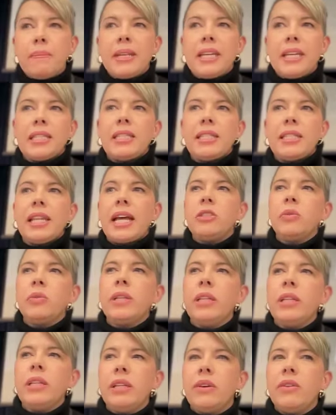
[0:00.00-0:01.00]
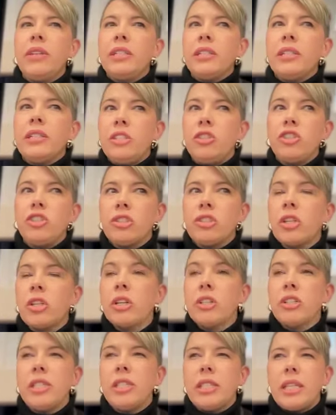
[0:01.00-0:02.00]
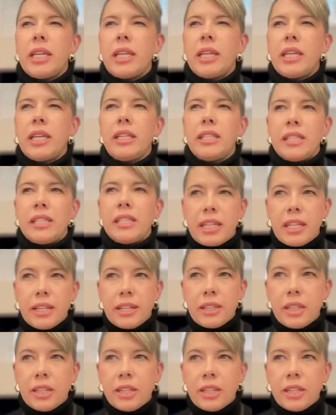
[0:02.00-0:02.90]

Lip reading: because that's when I know that teachers are sitting at